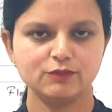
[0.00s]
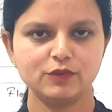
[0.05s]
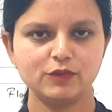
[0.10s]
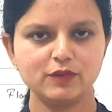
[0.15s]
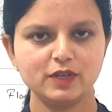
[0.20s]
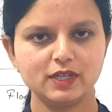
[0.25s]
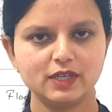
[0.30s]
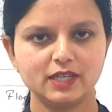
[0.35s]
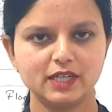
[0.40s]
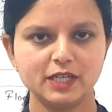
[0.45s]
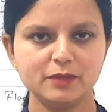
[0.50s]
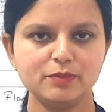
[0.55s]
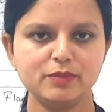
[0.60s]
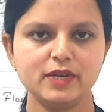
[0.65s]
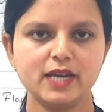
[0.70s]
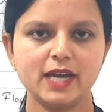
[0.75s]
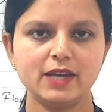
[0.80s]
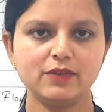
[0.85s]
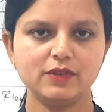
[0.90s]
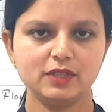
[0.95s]
we will
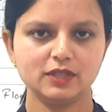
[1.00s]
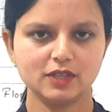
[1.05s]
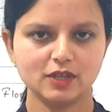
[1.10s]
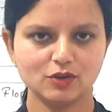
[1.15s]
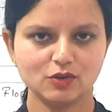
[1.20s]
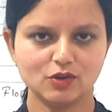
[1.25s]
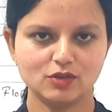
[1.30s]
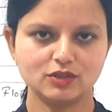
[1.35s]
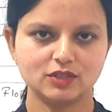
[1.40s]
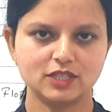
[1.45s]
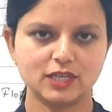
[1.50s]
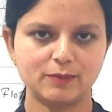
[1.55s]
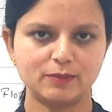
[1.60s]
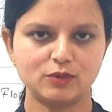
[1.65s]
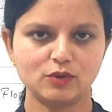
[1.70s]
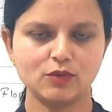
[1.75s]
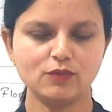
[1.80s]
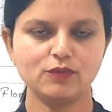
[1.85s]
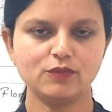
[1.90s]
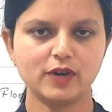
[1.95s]
deep dive in the
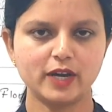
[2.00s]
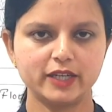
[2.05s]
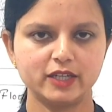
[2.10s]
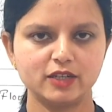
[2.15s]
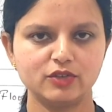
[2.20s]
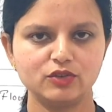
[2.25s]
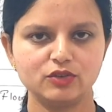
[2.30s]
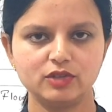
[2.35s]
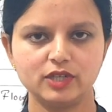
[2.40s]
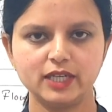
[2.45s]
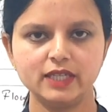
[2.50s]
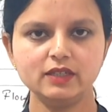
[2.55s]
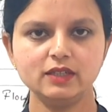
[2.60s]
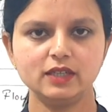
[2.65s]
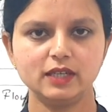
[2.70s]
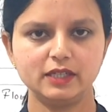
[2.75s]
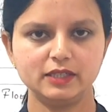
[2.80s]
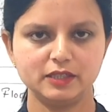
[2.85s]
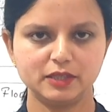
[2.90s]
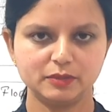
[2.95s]
concept of final good
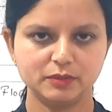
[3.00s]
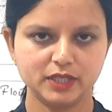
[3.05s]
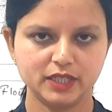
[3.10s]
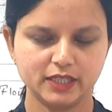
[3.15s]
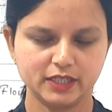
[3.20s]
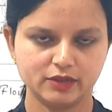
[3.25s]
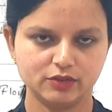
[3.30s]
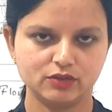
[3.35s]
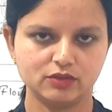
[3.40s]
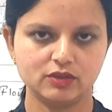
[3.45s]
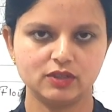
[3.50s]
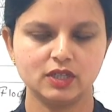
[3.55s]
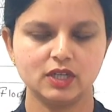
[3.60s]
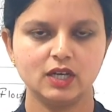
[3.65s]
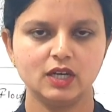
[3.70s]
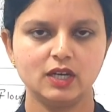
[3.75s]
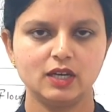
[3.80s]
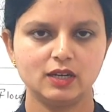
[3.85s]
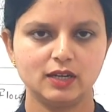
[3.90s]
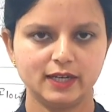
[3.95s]
and intermediate good.
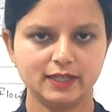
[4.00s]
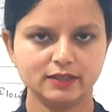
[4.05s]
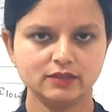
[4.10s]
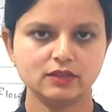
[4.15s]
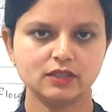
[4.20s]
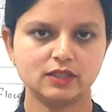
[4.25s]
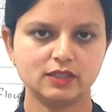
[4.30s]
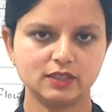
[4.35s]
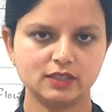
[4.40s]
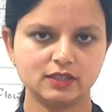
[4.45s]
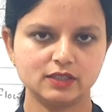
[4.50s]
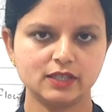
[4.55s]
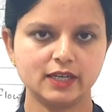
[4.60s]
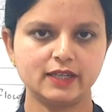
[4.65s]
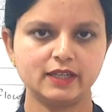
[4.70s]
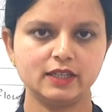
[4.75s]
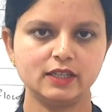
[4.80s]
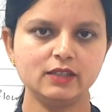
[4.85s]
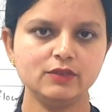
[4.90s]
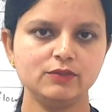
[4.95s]
Let's
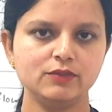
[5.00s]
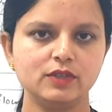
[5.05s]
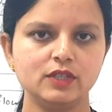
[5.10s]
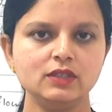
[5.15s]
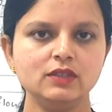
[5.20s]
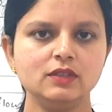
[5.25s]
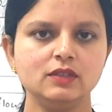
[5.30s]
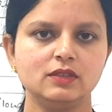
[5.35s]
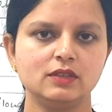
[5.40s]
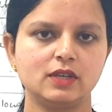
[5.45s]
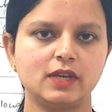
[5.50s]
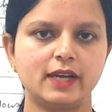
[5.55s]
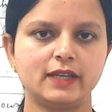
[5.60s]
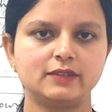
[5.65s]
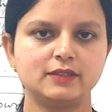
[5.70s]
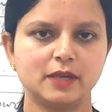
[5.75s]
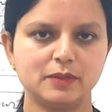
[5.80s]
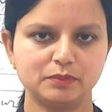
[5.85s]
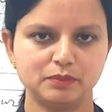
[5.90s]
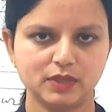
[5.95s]
understand it with
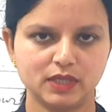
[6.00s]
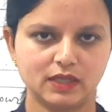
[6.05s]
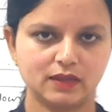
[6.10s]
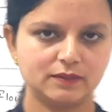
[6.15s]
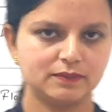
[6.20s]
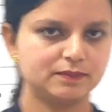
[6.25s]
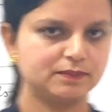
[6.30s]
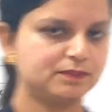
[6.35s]
example.